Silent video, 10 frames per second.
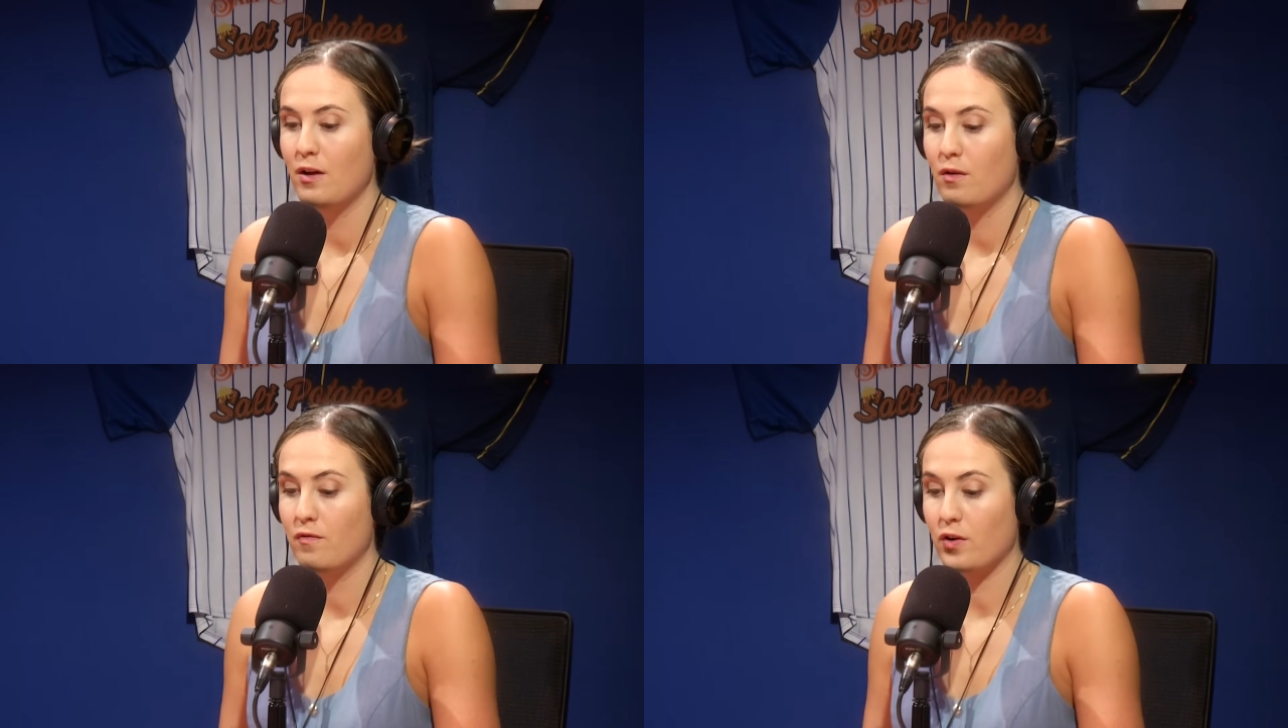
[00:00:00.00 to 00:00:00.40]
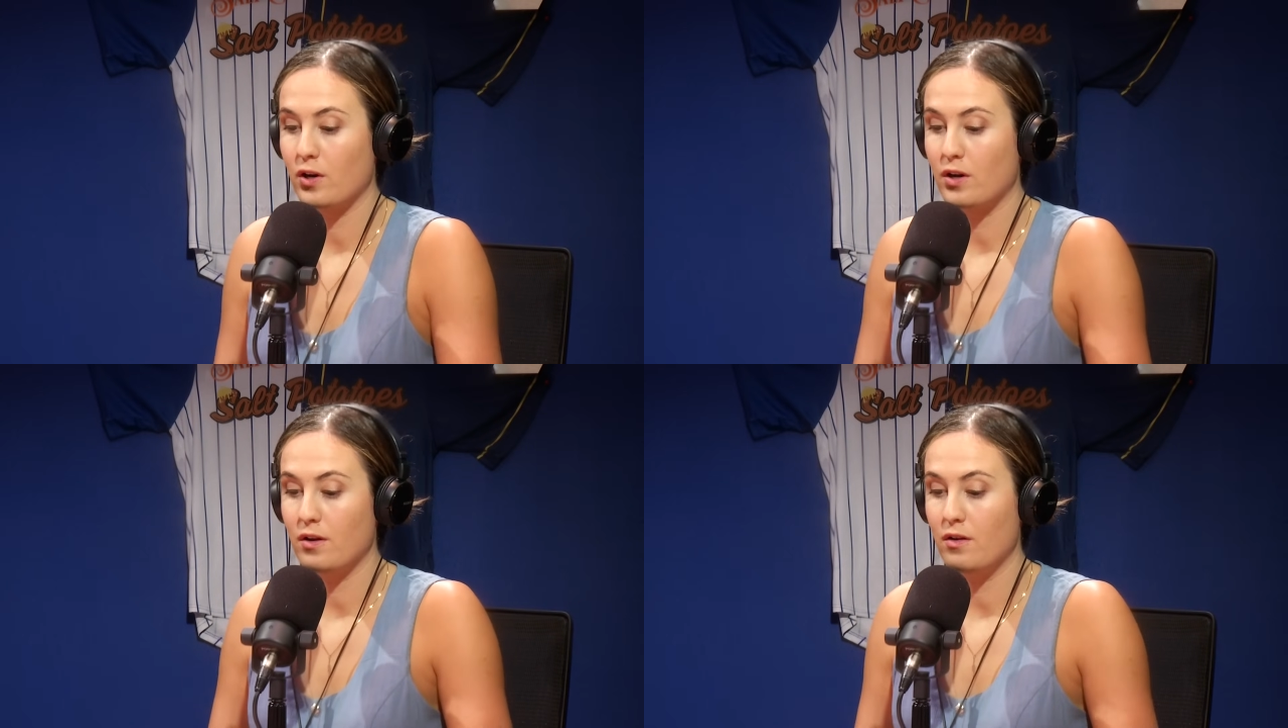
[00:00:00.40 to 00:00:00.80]

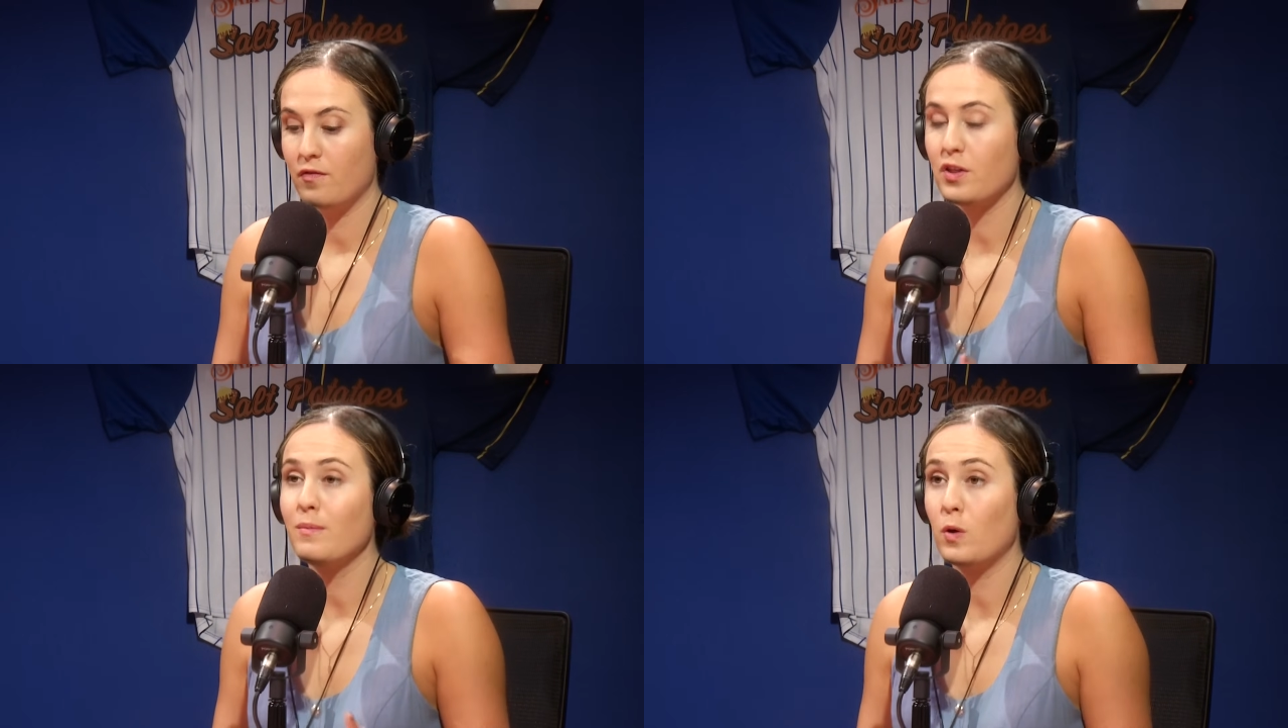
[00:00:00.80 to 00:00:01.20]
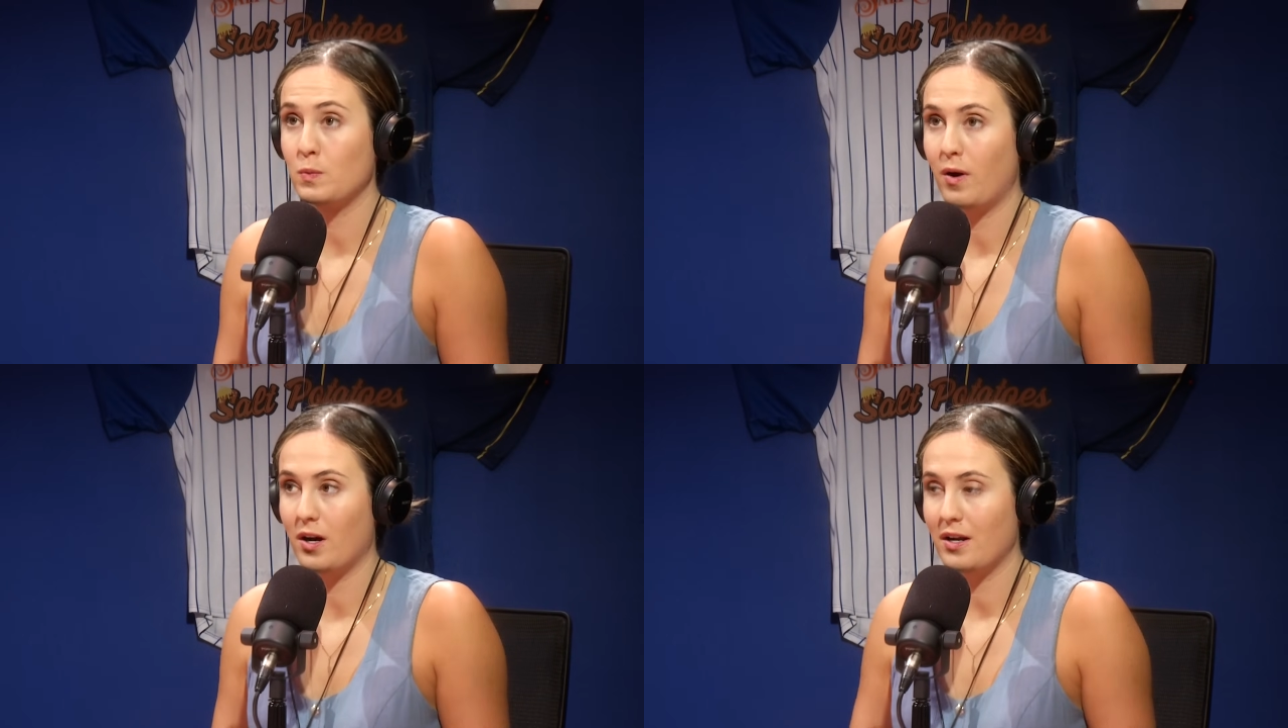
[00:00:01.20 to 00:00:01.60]
for the
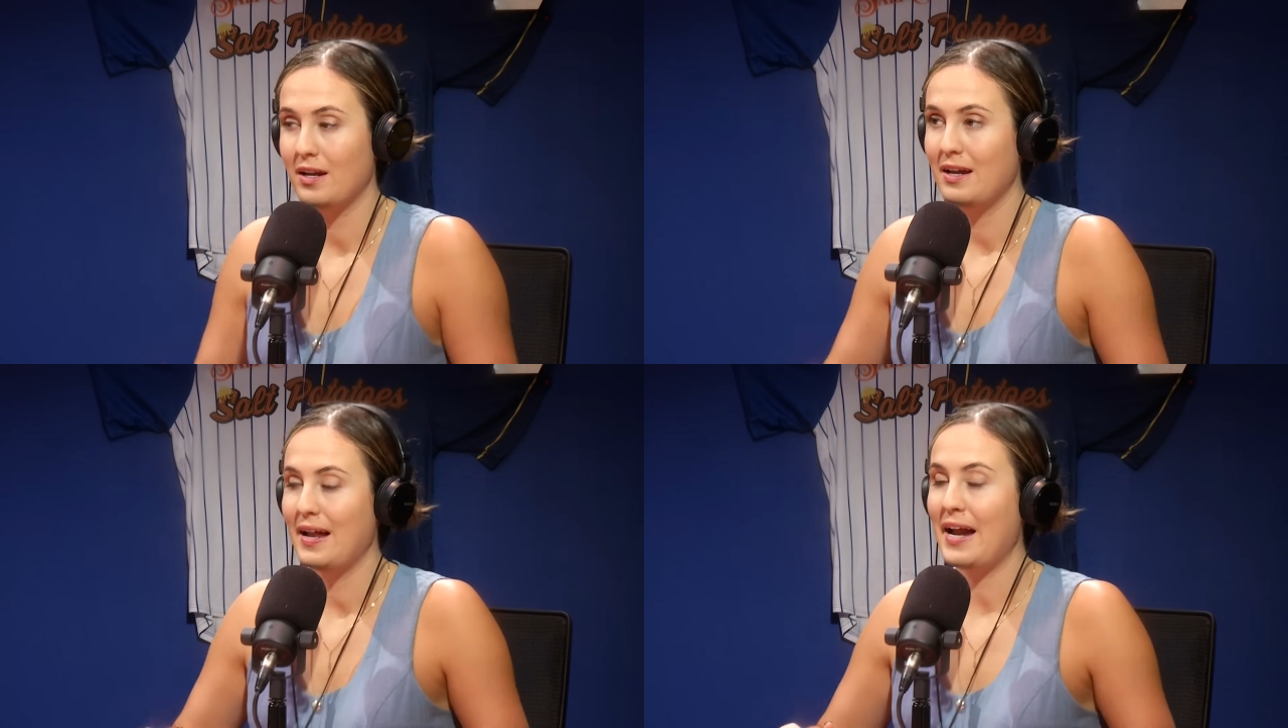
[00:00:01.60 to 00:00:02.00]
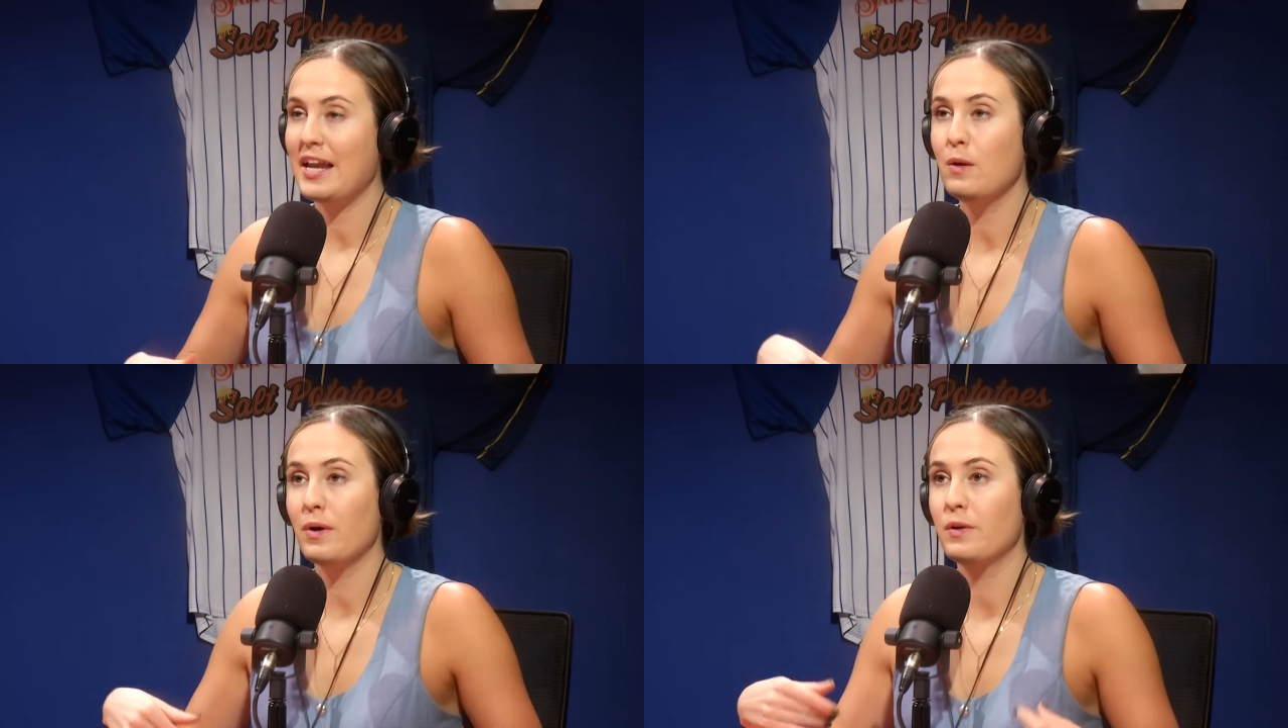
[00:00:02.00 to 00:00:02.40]
most part,
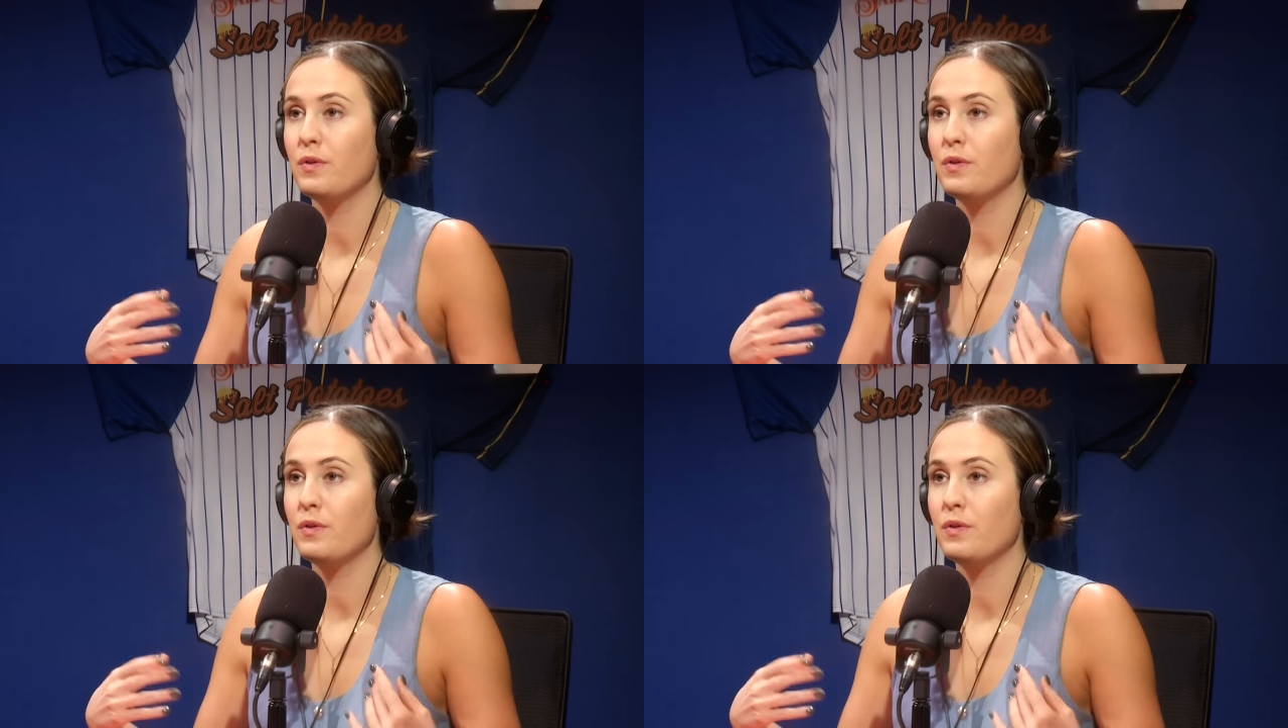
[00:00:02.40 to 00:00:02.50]
anyone